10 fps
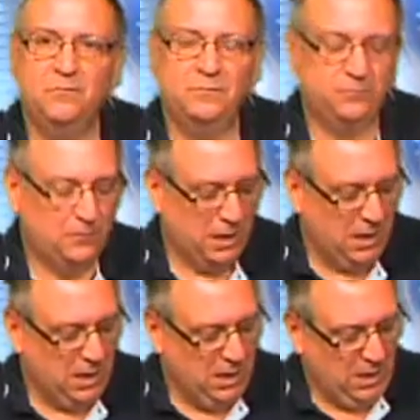
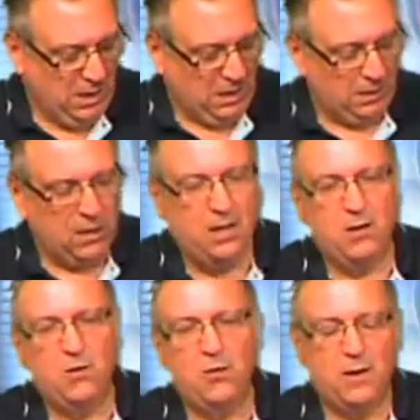
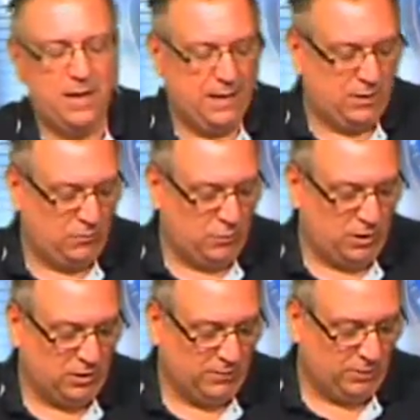Hello and
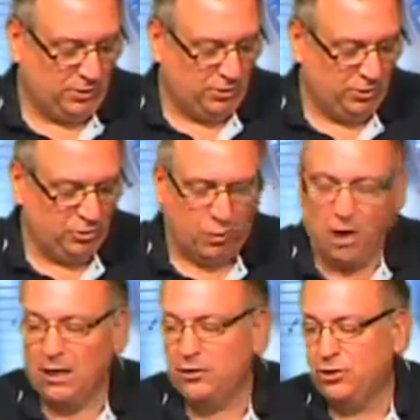welcome to
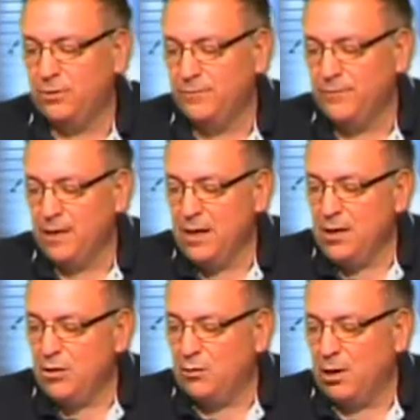Newswatch.
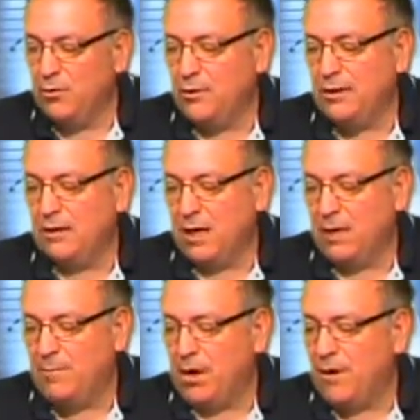The Rotary
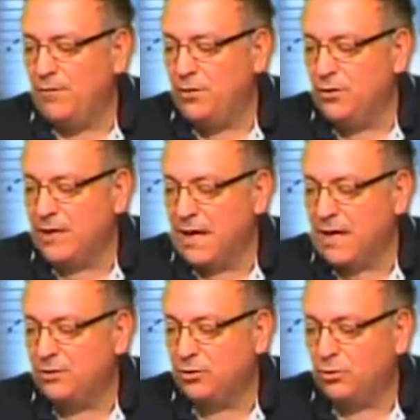Club of
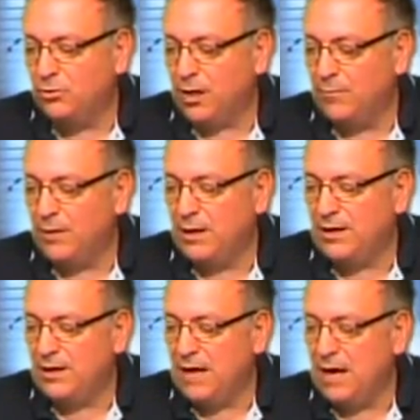Newcastle, number
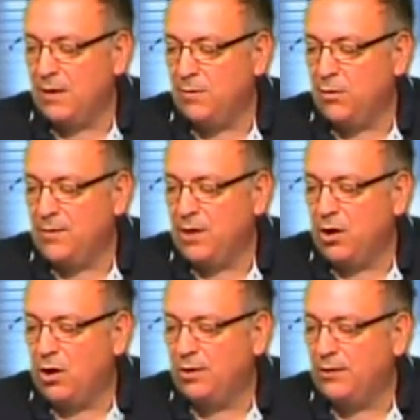89, will be
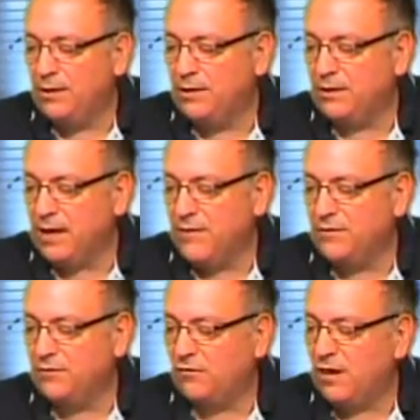honoring the
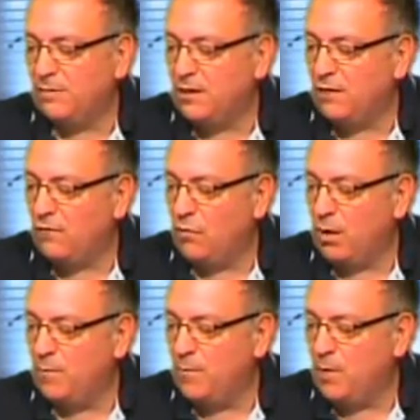Davis family of
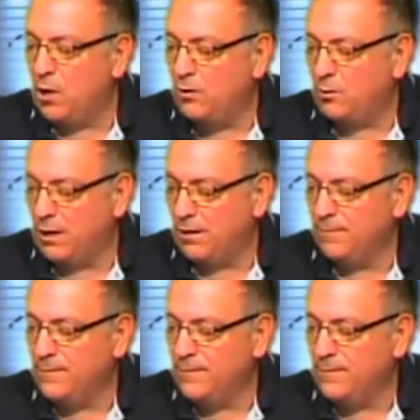Wampum Hardware